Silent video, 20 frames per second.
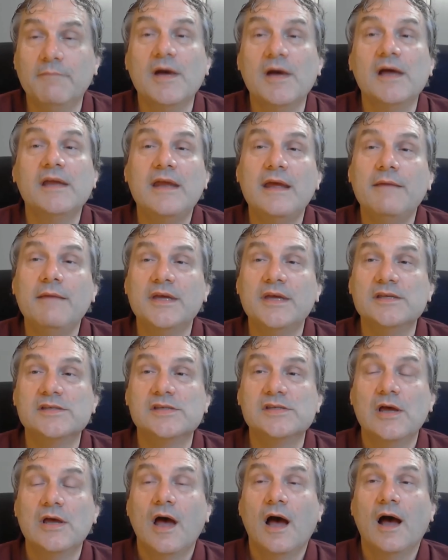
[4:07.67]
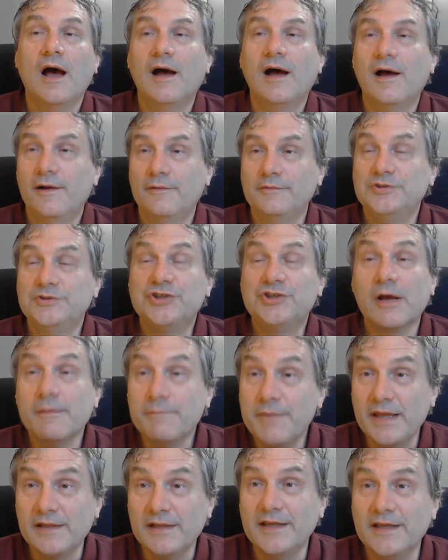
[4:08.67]
My name is
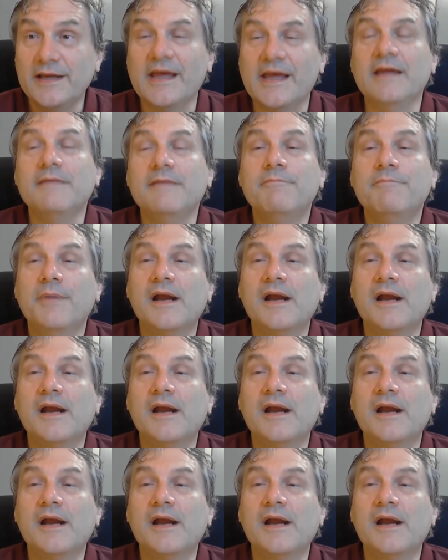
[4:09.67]
John Bailey again,